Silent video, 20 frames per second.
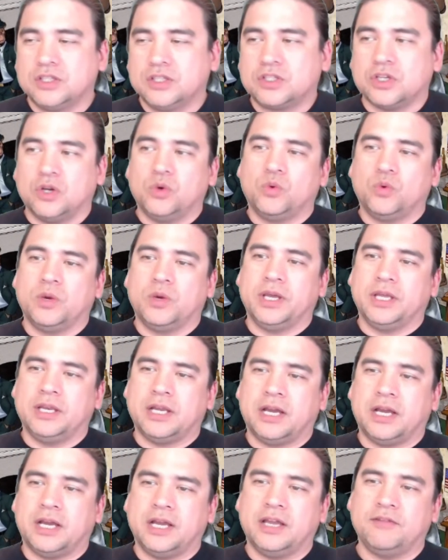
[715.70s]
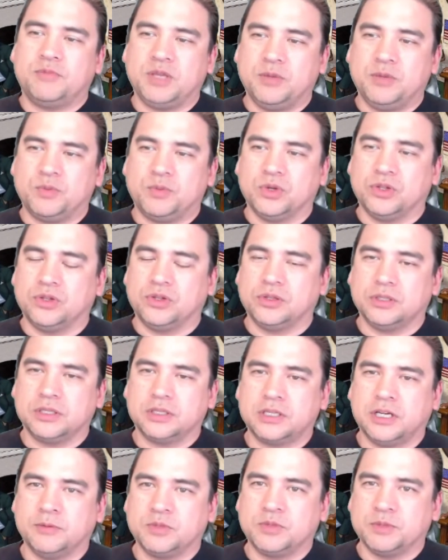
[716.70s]
So when I have people
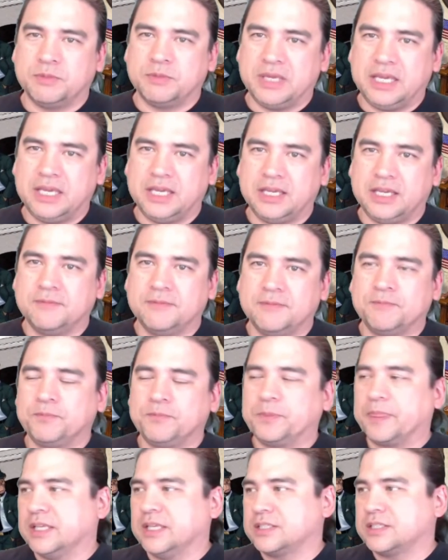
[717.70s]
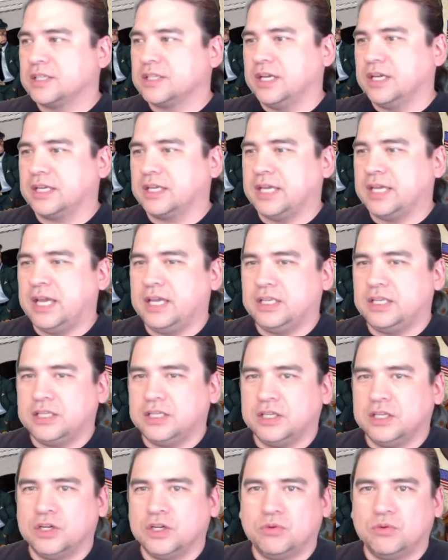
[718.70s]
come to me, it's like, hey,
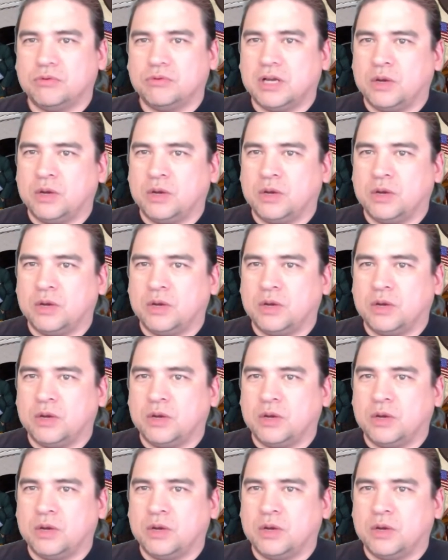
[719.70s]
I